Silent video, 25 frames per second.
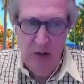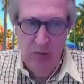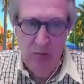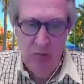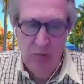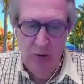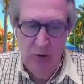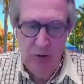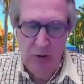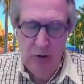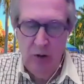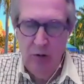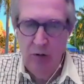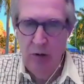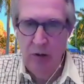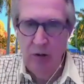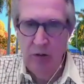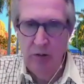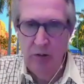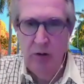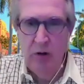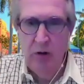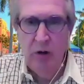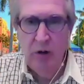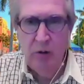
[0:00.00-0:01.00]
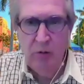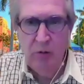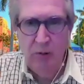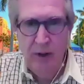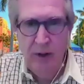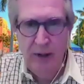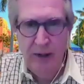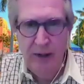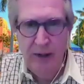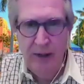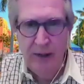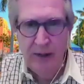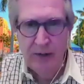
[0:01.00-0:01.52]
would go a long
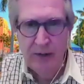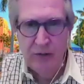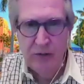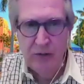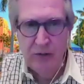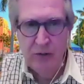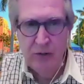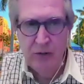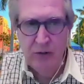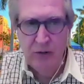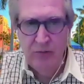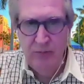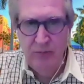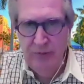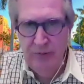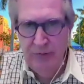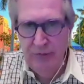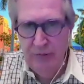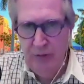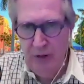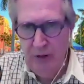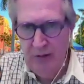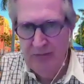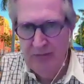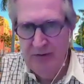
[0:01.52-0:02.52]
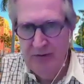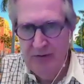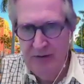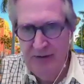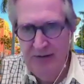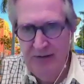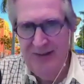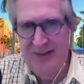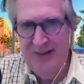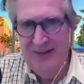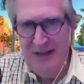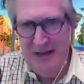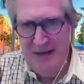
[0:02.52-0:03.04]
way toward resolving
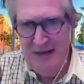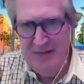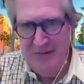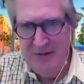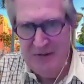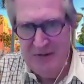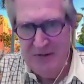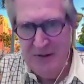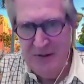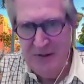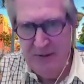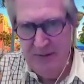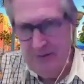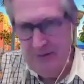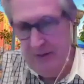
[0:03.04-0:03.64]
the deficit,